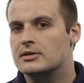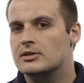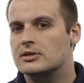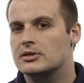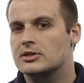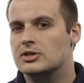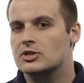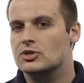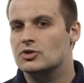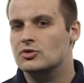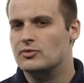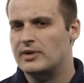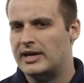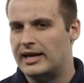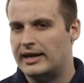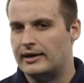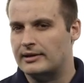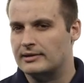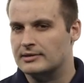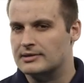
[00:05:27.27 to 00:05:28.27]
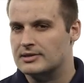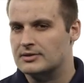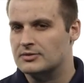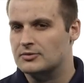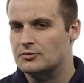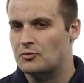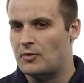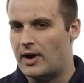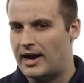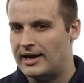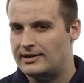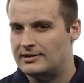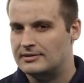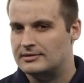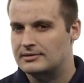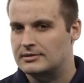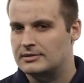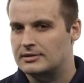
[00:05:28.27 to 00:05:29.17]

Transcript: strings, right?